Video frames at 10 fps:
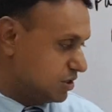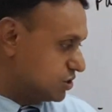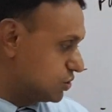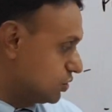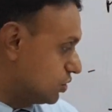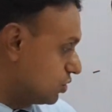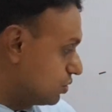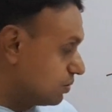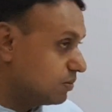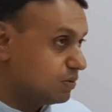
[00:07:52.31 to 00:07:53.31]
So
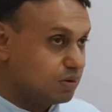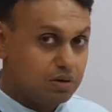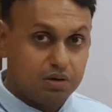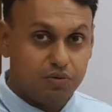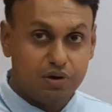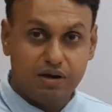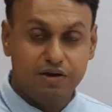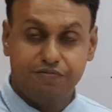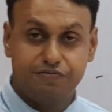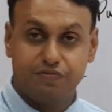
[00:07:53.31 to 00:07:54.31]

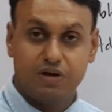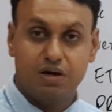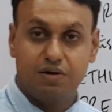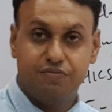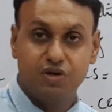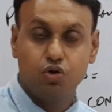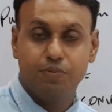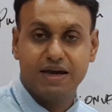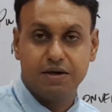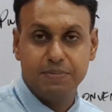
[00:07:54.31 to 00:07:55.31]
if we go
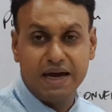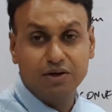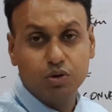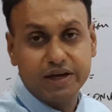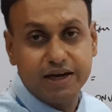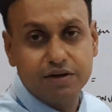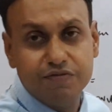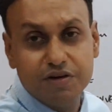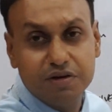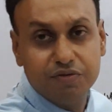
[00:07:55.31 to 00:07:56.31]
by Immanuel Kant,
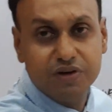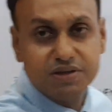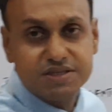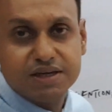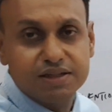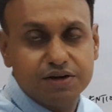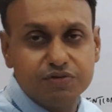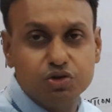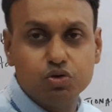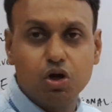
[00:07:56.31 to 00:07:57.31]
we say that
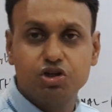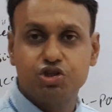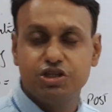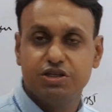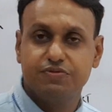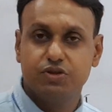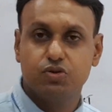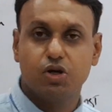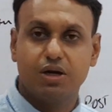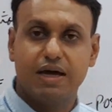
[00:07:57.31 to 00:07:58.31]
we do not cheat, we do
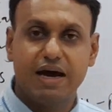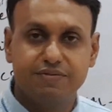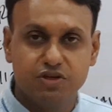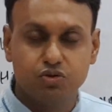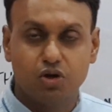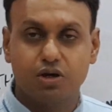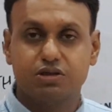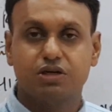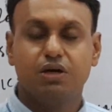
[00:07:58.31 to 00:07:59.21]
not lie, we do not